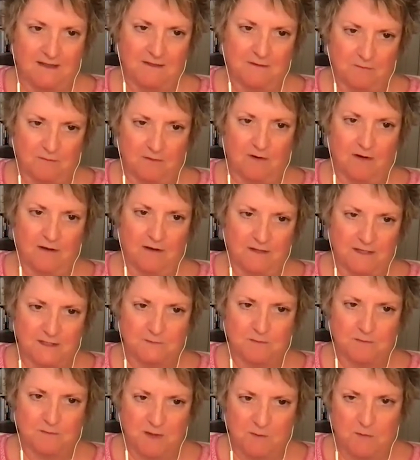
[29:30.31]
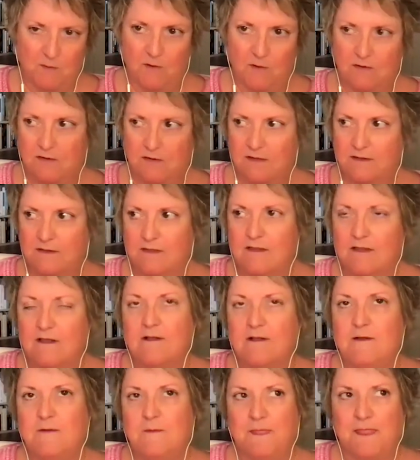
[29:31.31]
had all these people, and
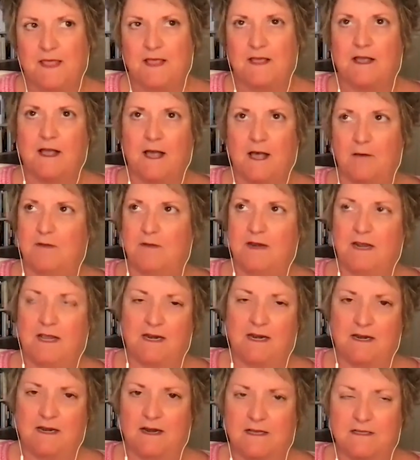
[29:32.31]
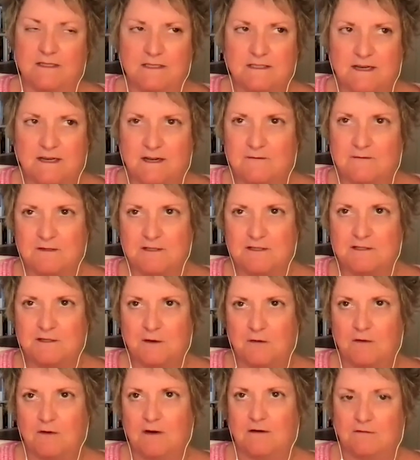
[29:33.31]
they accommodated us, and I was
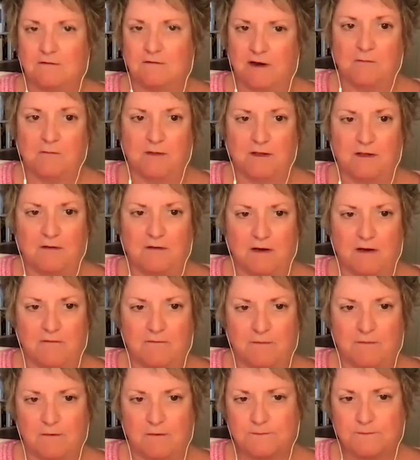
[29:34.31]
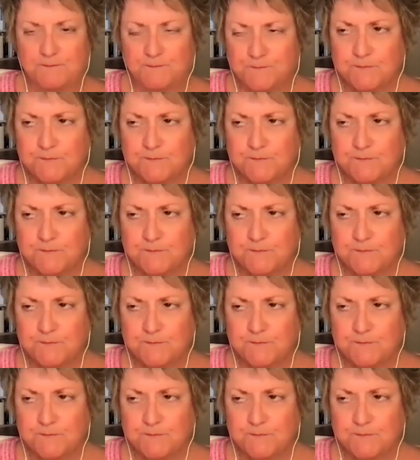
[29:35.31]
so incredibly grateful.